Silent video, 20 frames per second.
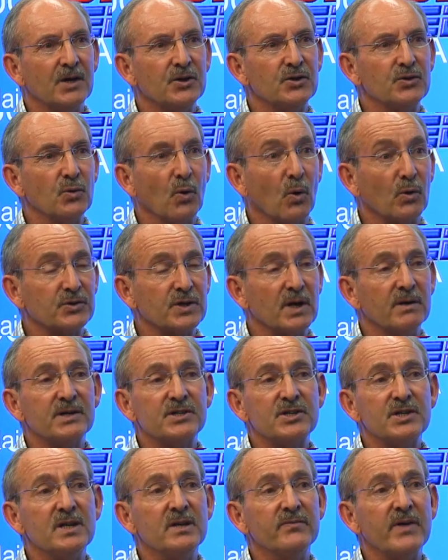to also
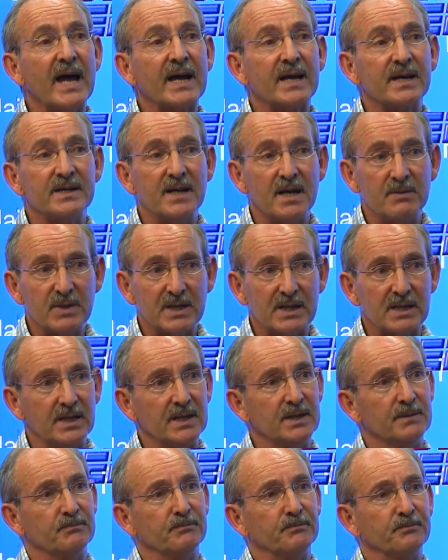achieve
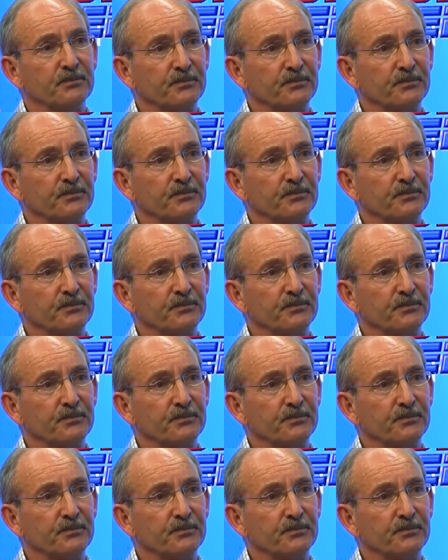academically.